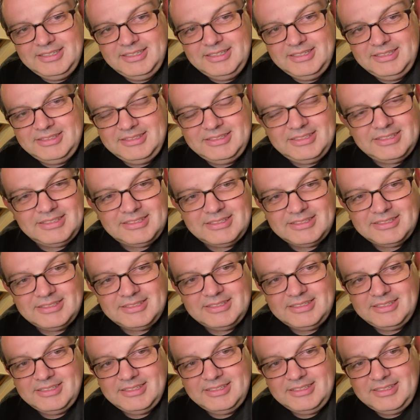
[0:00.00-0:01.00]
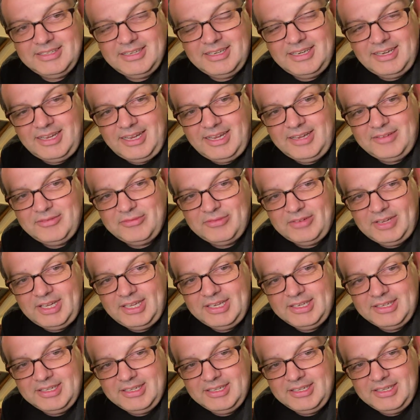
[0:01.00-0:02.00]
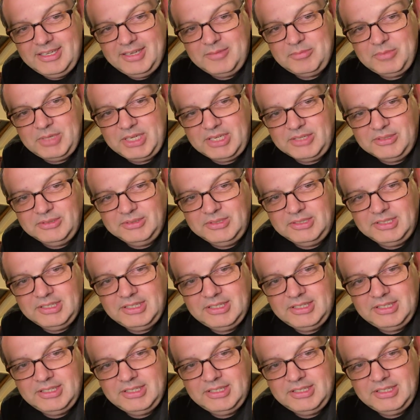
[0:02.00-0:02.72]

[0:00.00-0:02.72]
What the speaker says: just have fun and be good.